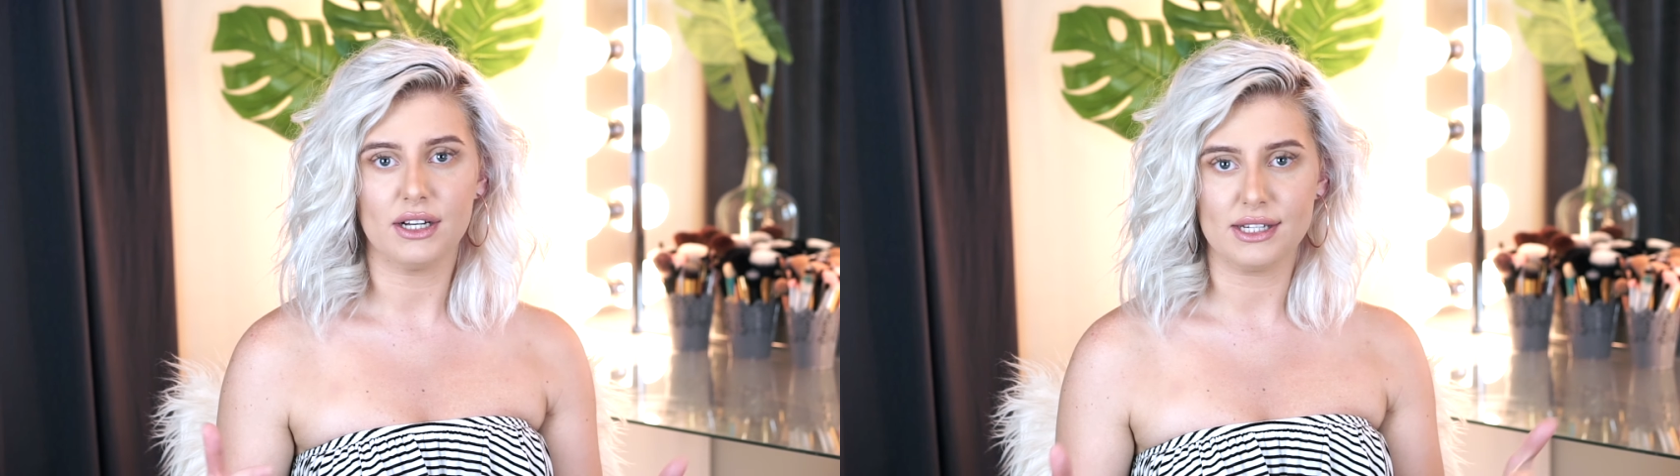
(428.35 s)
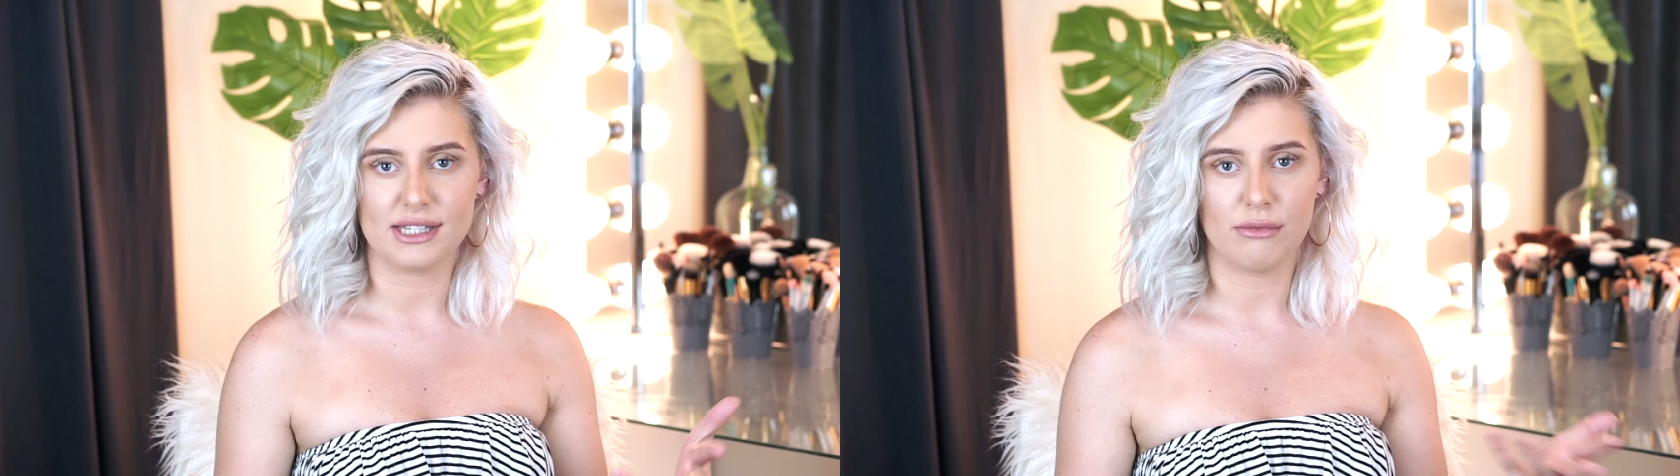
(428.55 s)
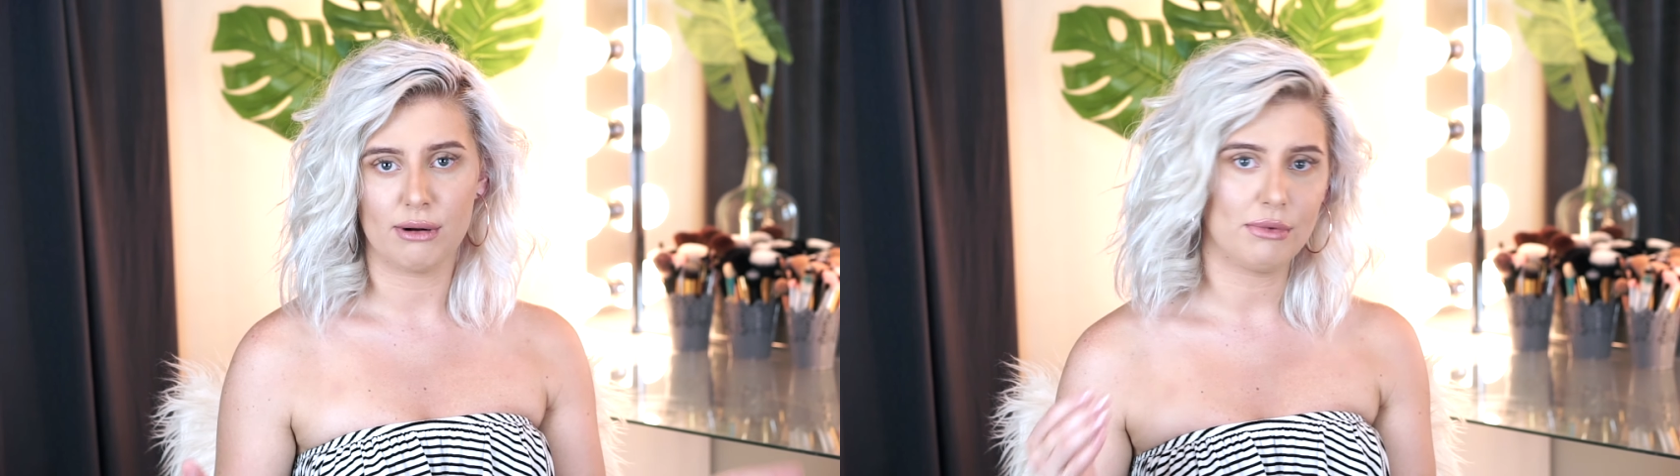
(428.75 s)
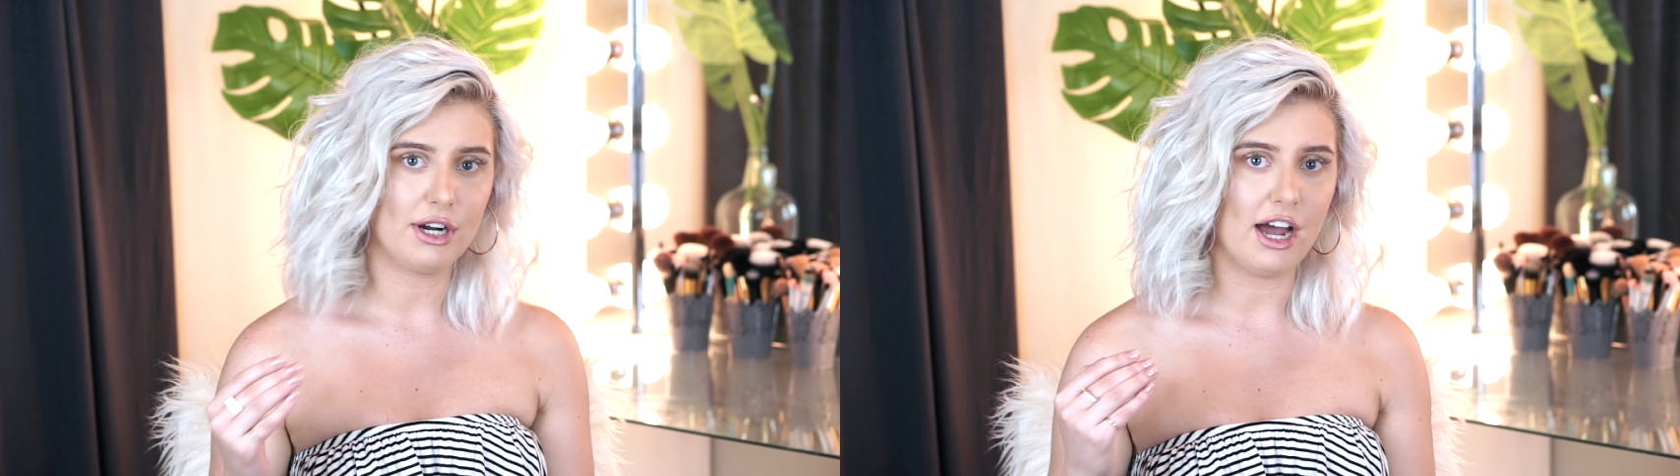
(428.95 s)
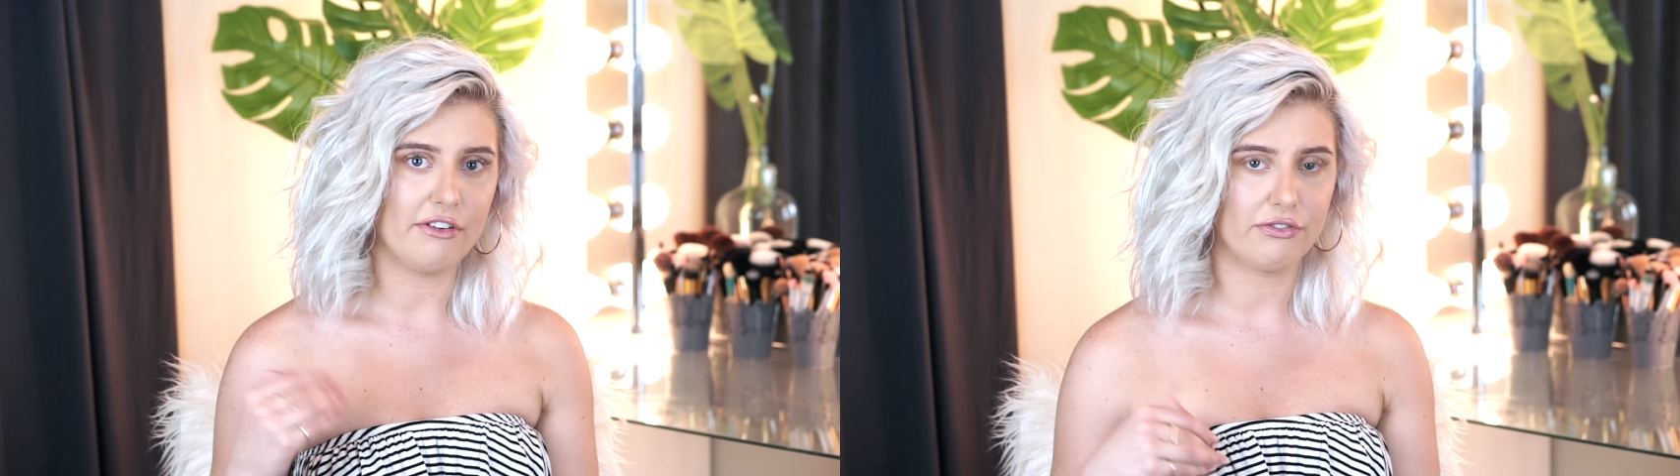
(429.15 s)
Because I remember
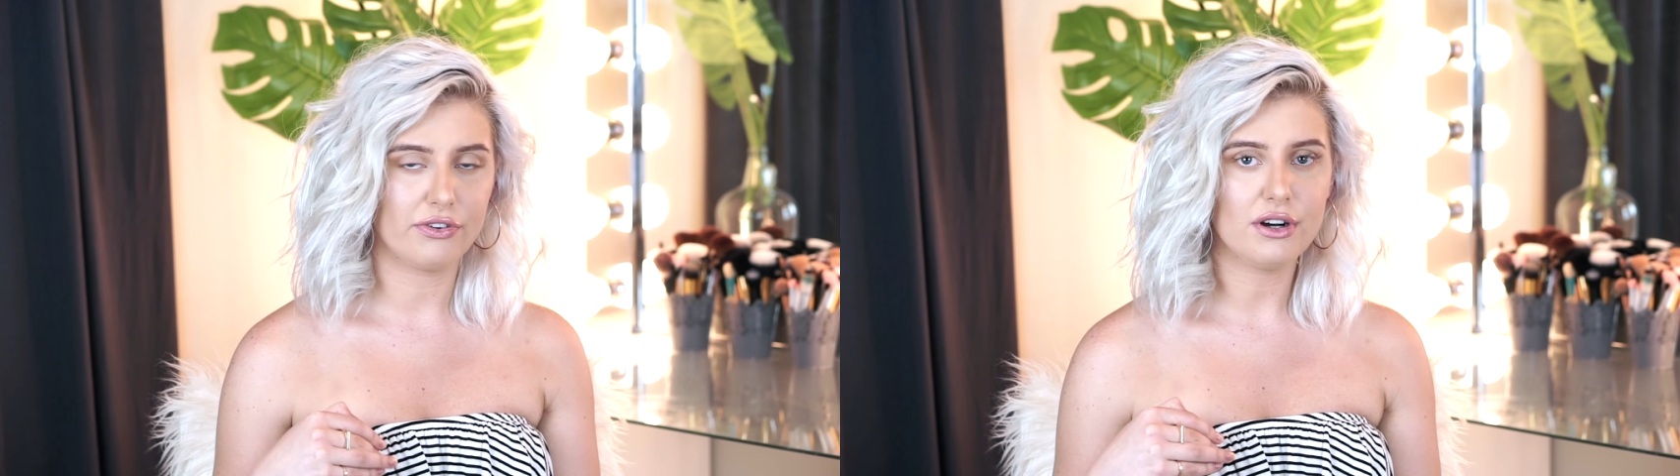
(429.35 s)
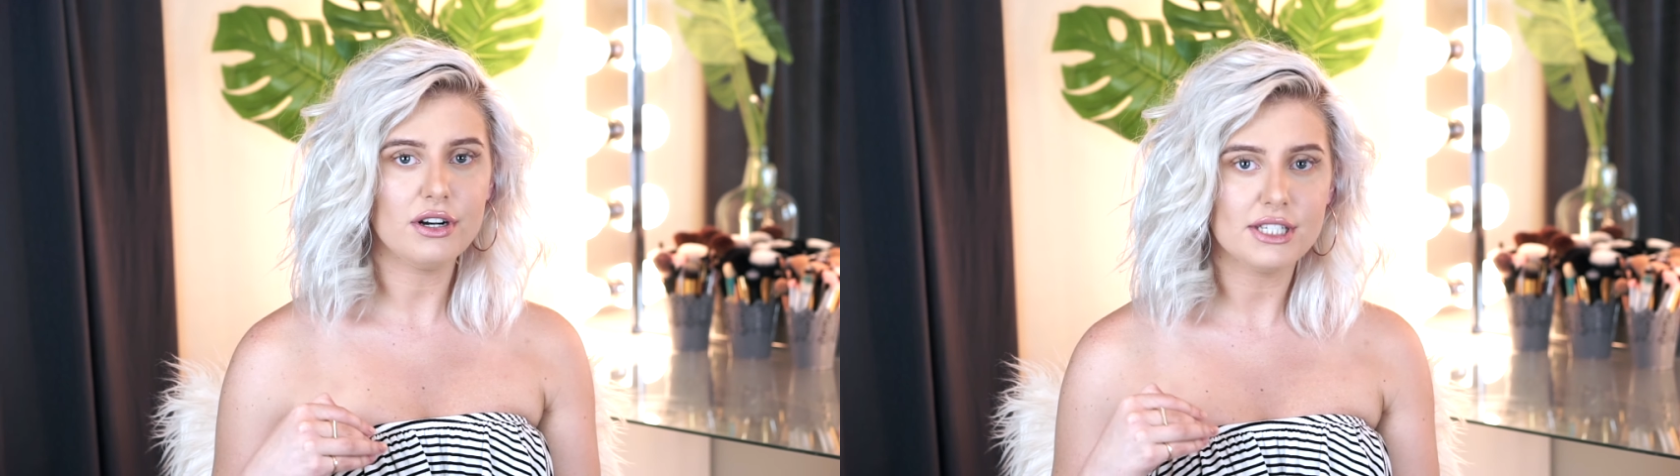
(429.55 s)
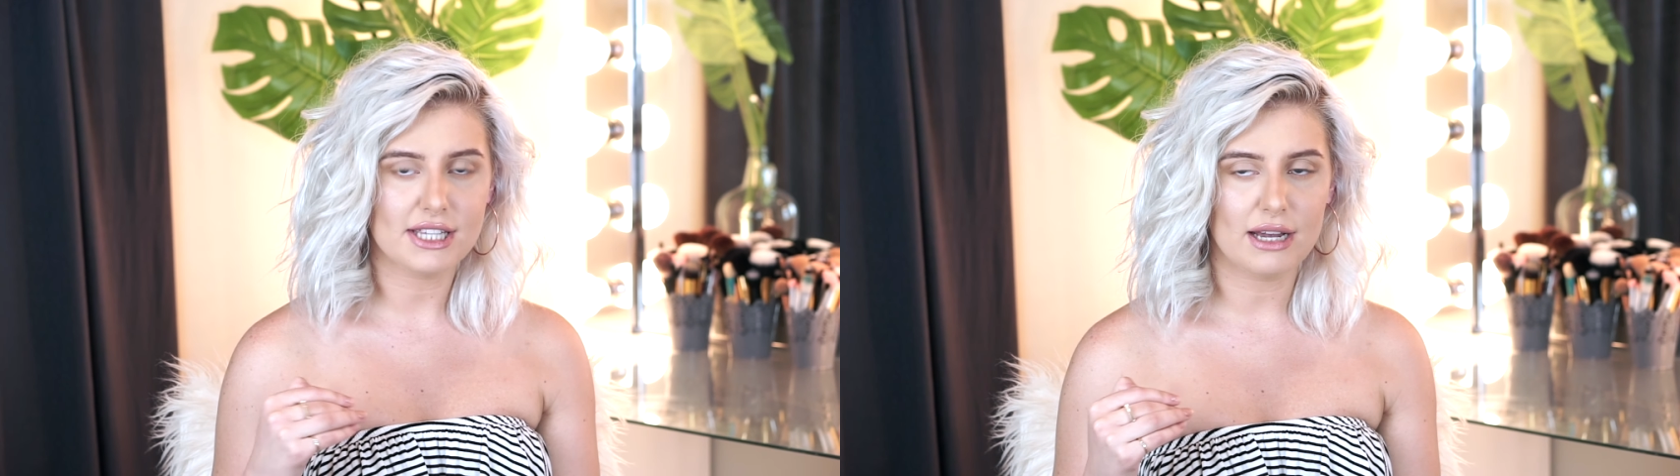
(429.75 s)
at first